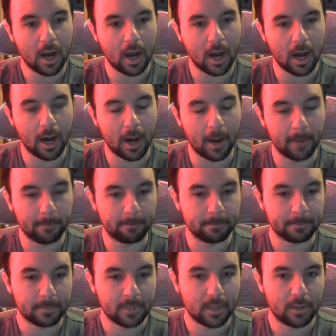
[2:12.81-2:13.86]
I
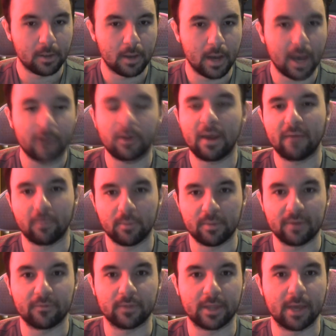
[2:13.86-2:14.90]
don't have a
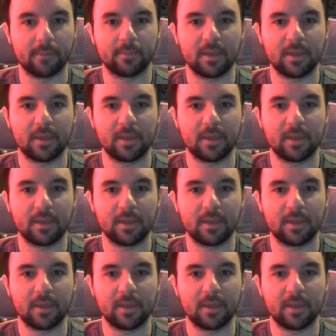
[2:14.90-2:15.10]
beef with them.